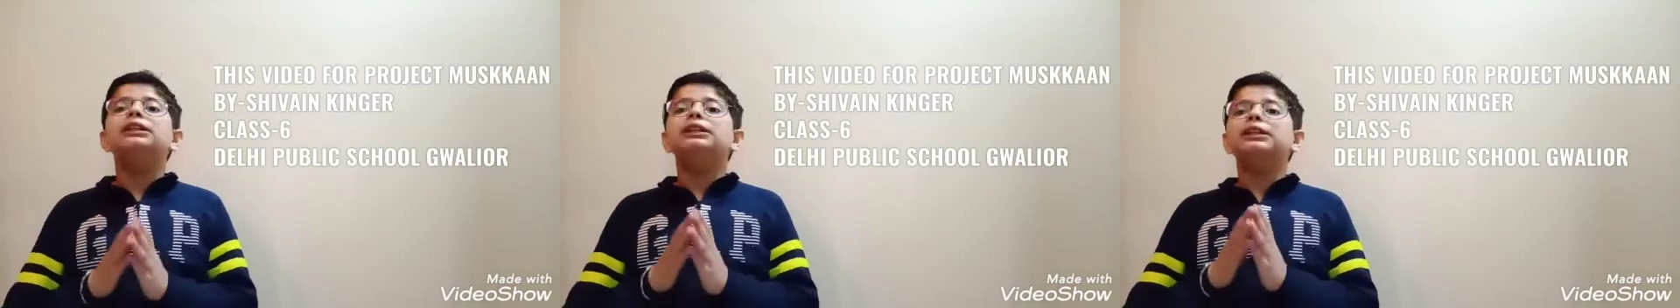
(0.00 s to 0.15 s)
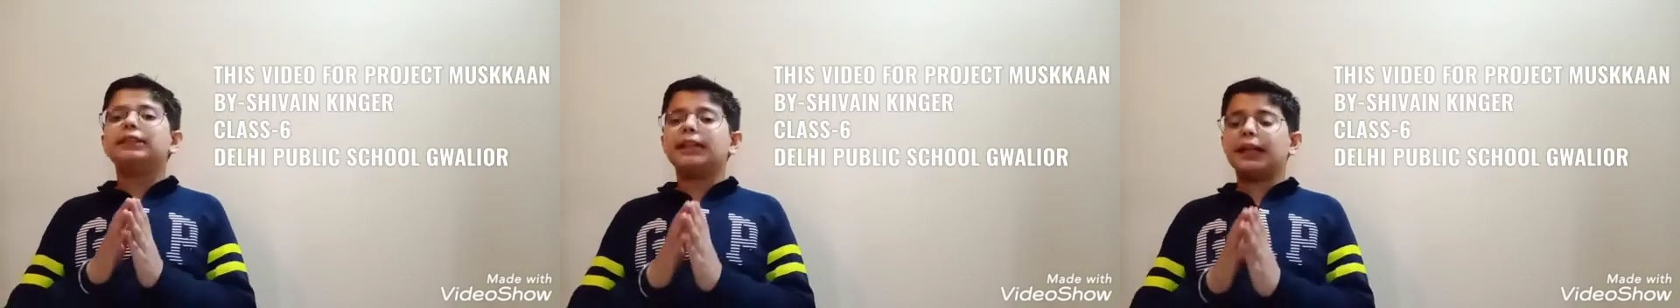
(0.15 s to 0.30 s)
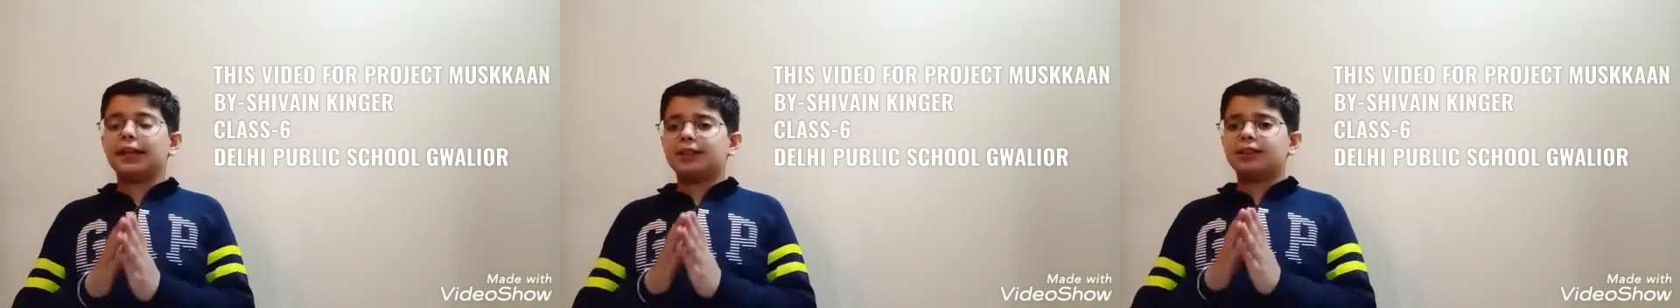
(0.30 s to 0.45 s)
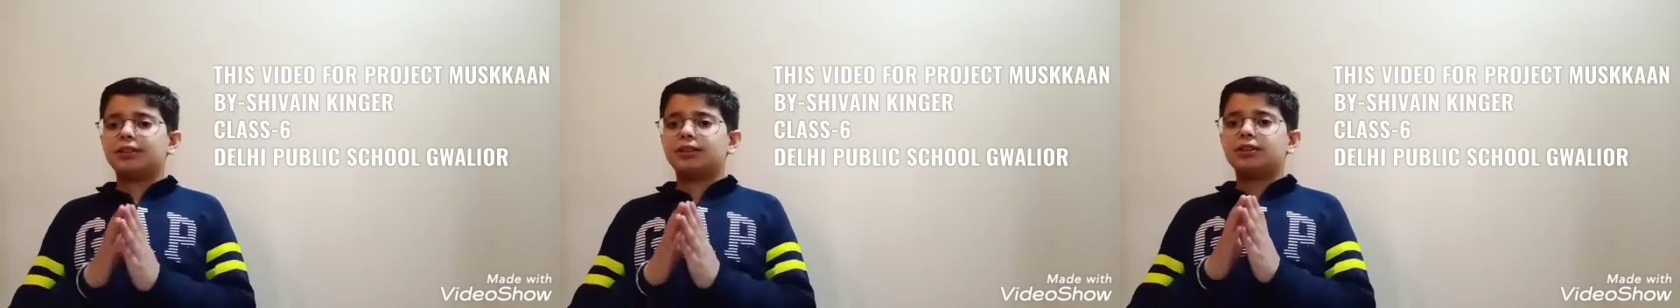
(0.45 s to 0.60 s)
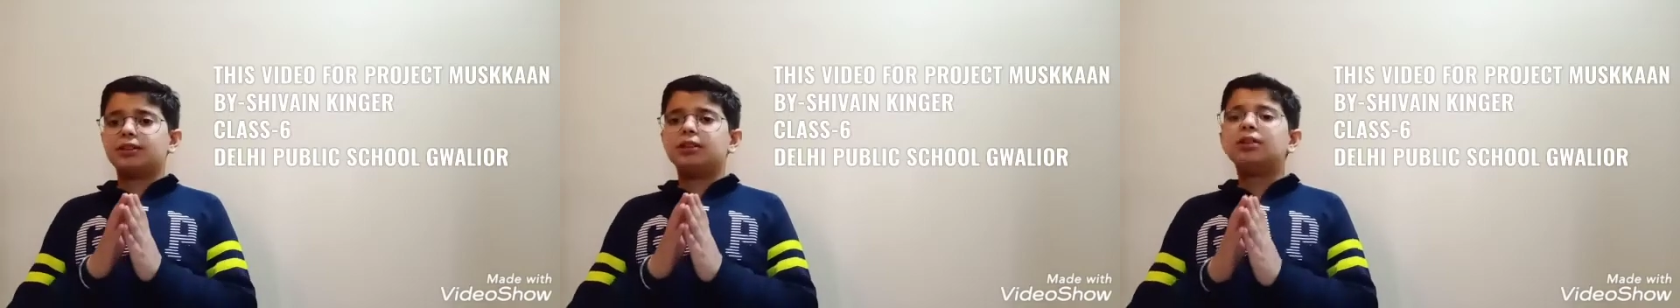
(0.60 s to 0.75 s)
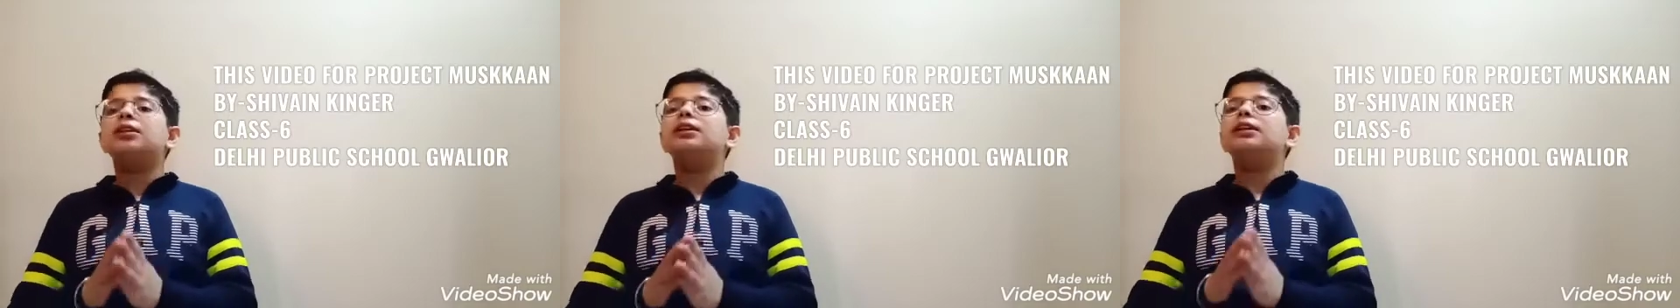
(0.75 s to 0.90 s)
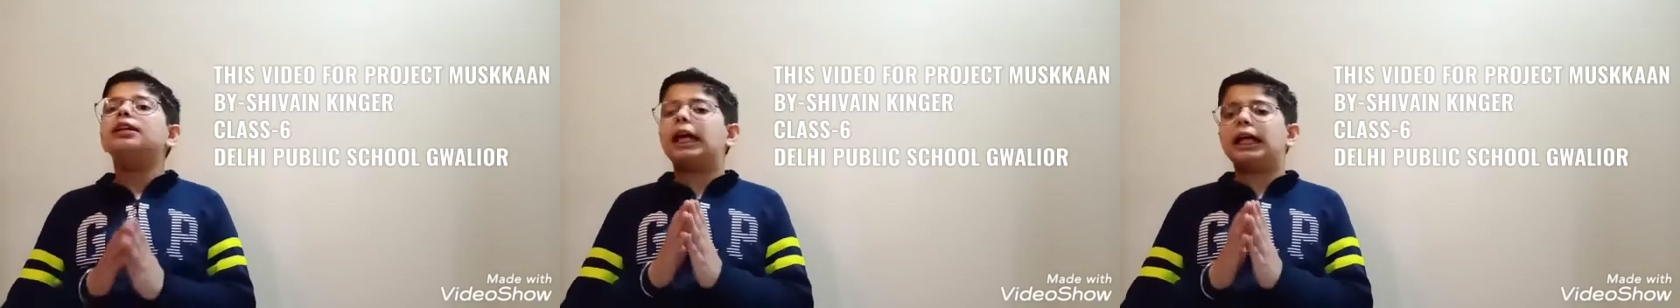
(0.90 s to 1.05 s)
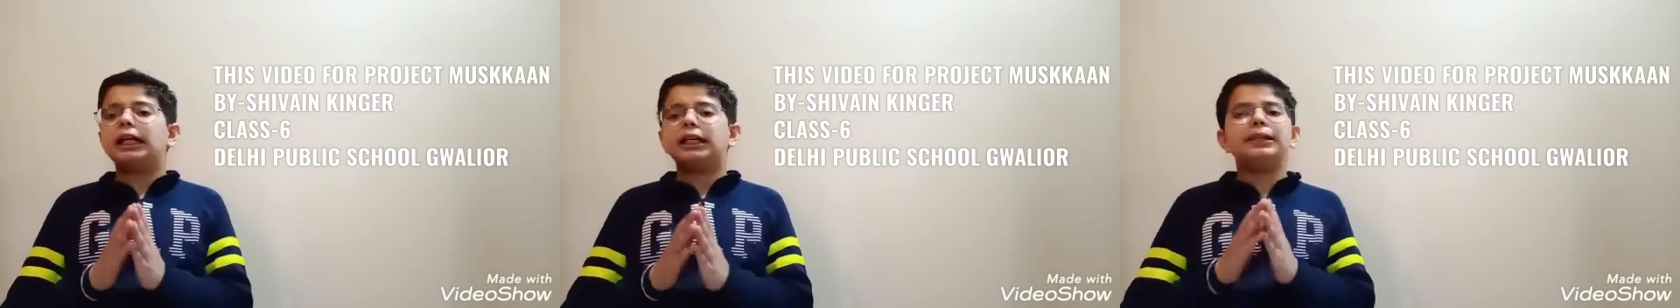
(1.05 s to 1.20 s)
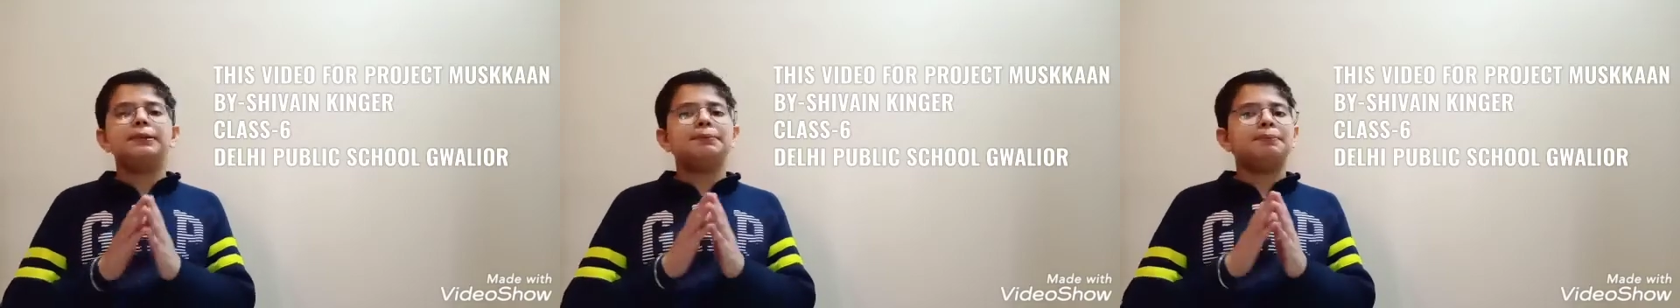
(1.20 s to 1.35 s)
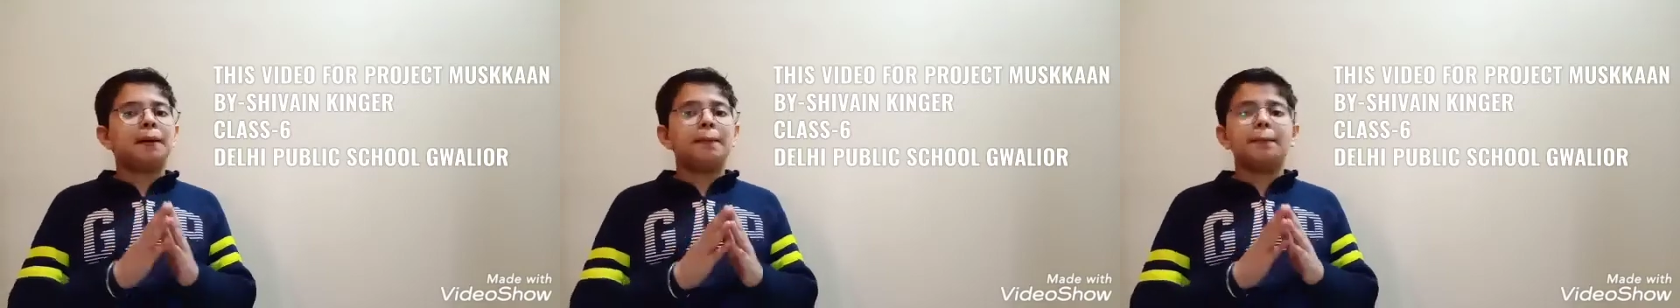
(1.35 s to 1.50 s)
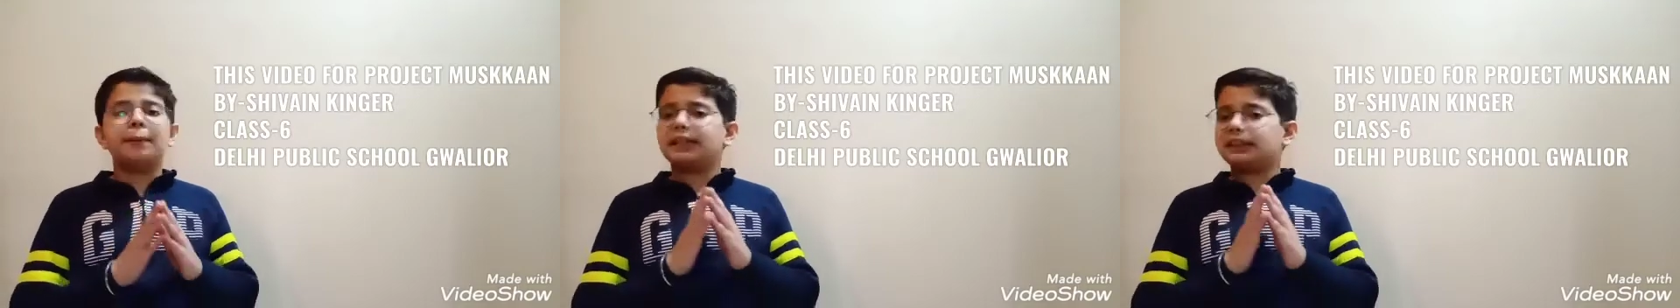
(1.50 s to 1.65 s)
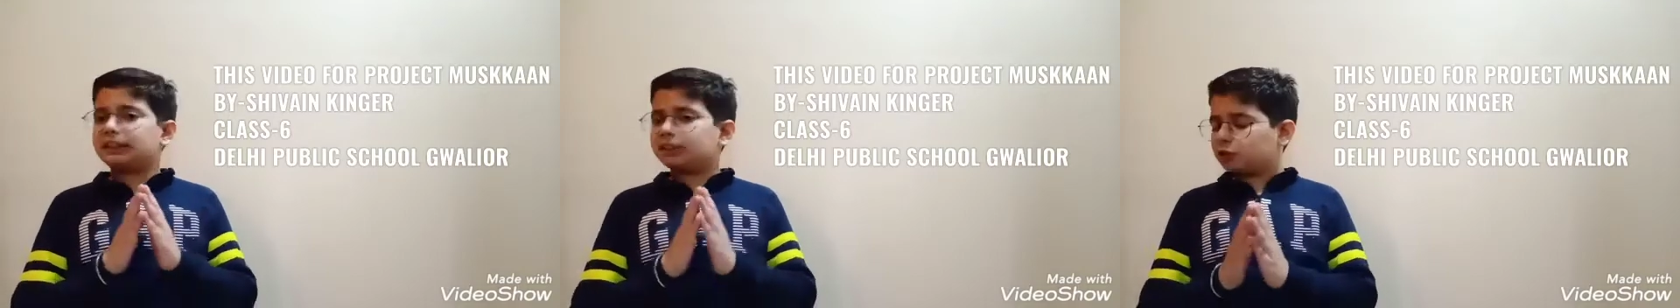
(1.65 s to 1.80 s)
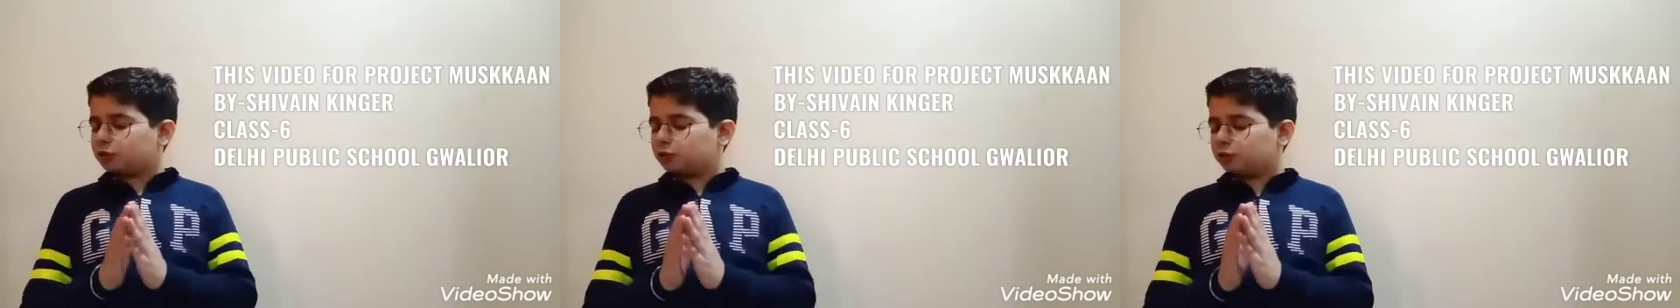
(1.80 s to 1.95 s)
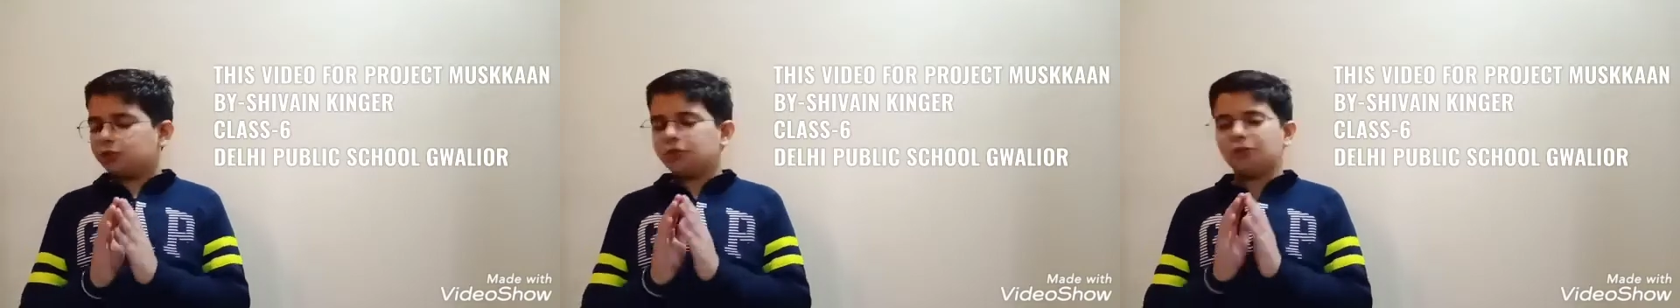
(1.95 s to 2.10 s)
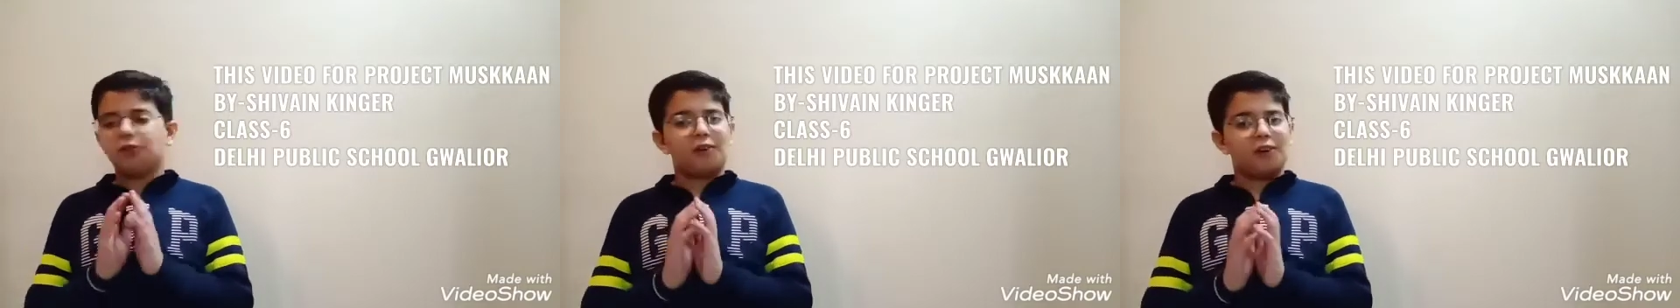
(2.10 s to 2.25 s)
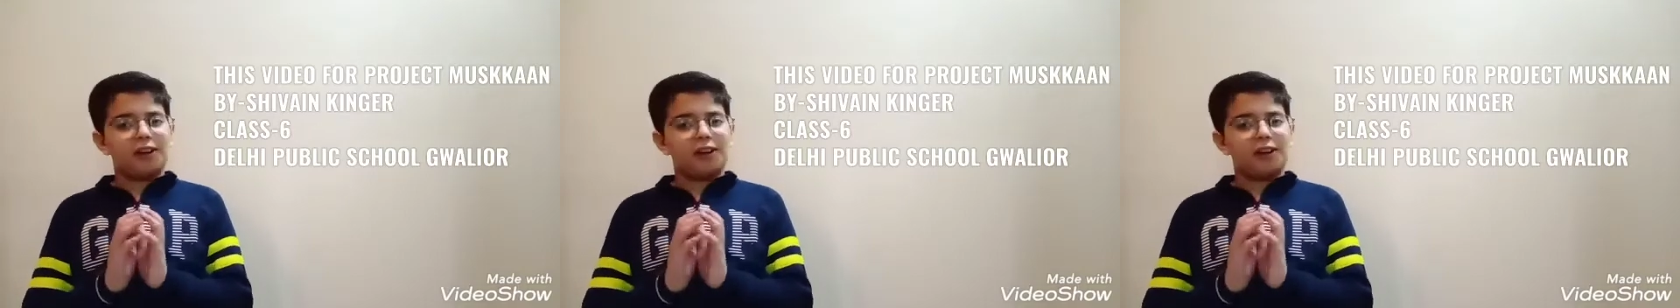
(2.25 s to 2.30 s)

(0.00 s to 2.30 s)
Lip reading: 6th Delhi Public School.